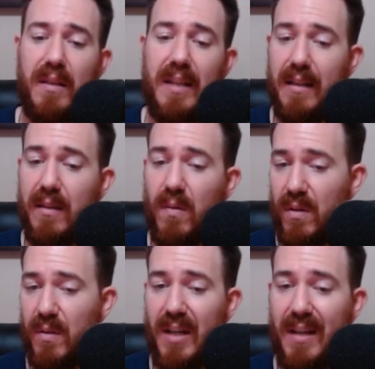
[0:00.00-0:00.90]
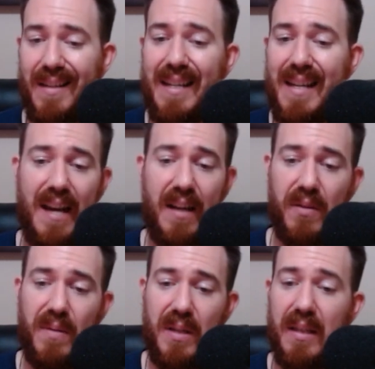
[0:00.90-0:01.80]
getting the Orobot in
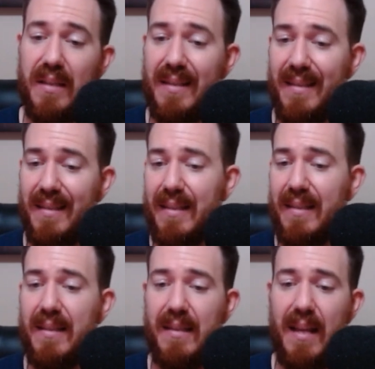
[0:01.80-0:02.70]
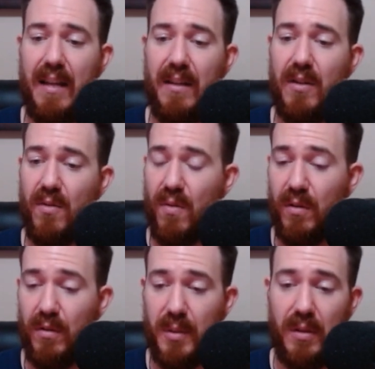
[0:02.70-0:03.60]
Act 3 is consistent and
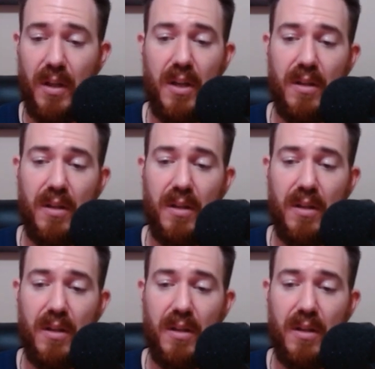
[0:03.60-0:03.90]
controllable.